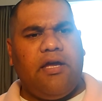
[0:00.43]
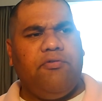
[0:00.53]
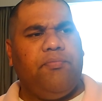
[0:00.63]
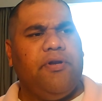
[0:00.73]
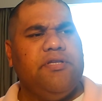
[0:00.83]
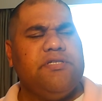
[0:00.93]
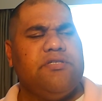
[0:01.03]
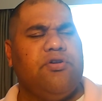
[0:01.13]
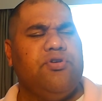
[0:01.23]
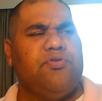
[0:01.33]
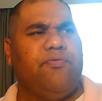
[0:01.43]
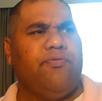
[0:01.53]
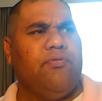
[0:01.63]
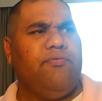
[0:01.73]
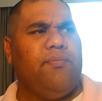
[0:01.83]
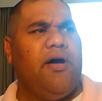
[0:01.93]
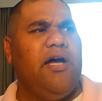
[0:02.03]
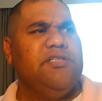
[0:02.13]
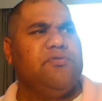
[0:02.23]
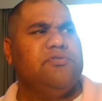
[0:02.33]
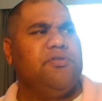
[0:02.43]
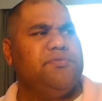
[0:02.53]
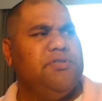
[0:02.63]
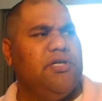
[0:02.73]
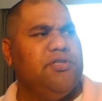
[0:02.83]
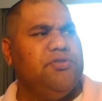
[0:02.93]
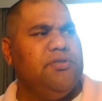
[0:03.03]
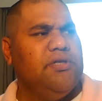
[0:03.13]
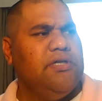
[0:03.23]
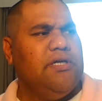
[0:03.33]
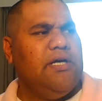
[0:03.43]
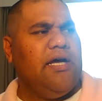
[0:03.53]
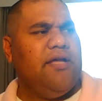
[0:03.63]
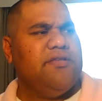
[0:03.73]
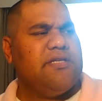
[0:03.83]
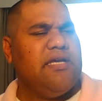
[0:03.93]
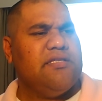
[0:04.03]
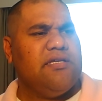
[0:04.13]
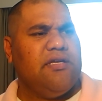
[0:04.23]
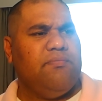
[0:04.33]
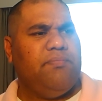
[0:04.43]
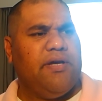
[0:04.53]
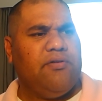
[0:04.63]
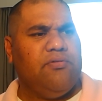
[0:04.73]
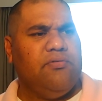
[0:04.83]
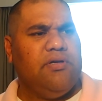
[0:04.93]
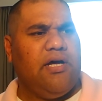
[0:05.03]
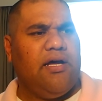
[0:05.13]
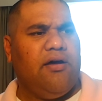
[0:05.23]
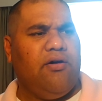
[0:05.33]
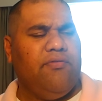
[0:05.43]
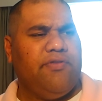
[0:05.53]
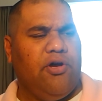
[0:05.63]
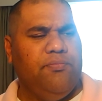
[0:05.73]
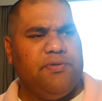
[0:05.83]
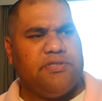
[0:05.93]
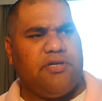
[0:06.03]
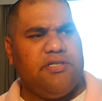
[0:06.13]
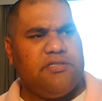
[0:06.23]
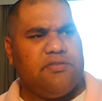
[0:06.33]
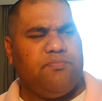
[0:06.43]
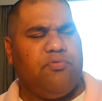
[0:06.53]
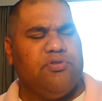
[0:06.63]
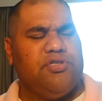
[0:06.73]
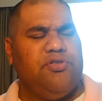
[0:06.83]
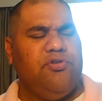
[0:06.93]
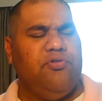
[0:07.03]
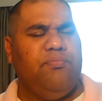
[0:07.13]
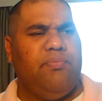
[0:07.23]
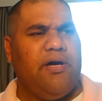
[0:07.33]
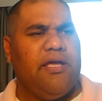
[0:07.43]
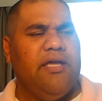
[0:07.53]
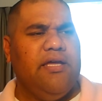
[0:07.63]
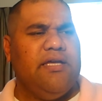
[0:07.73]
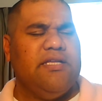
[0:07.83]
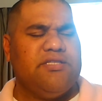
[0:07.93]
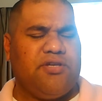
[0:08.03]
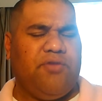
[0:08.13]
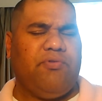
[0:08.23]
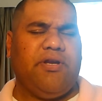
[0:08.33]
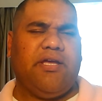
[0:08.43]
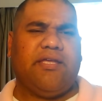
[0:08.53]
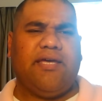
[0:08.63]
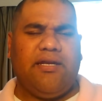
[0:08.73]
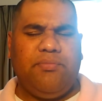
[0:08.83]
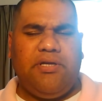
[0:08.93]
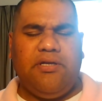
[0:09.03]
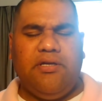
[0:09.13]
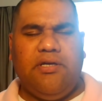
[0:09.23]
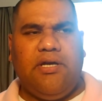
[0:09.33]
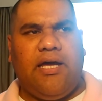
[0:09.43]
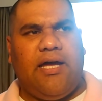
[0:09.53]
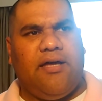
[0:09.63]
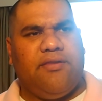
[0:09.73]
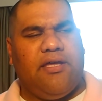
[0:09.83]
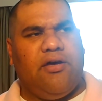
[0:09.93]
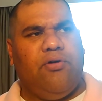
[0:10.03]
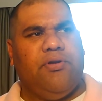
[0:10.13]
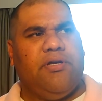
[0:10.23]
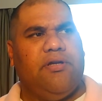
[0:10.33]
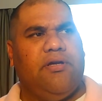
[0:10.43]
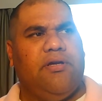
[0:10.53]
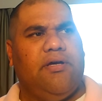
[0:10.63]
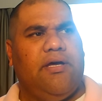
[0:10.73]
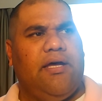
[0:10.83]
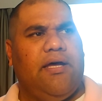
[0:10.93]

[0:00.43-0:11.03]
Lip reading: Hey everybody, this is Herschel Furlong from High School Top 200. This head-to-head battle of the open sides is brought to you by Inside Running Academy. They're holding a